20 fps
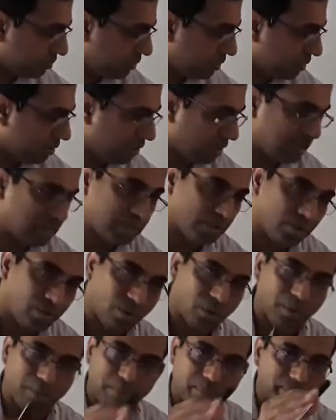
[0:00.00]
And there's a
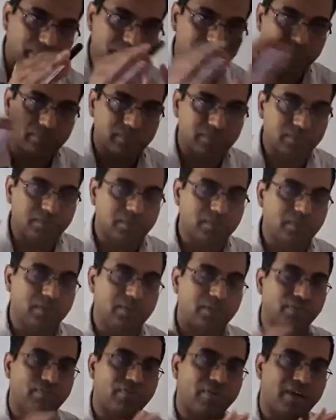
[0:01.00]
whole
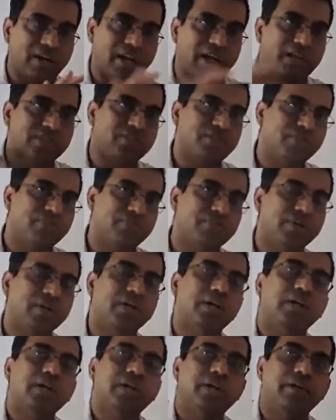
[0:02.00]
different class of
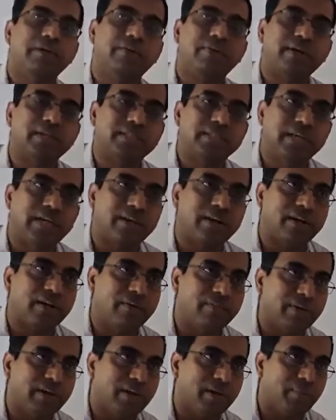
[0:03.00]
drugs that are
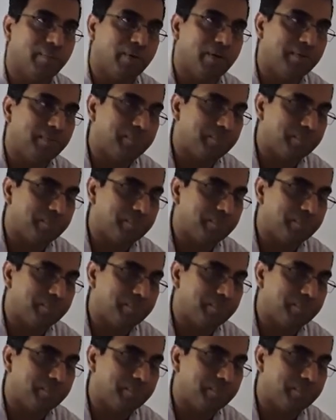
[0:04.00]
available.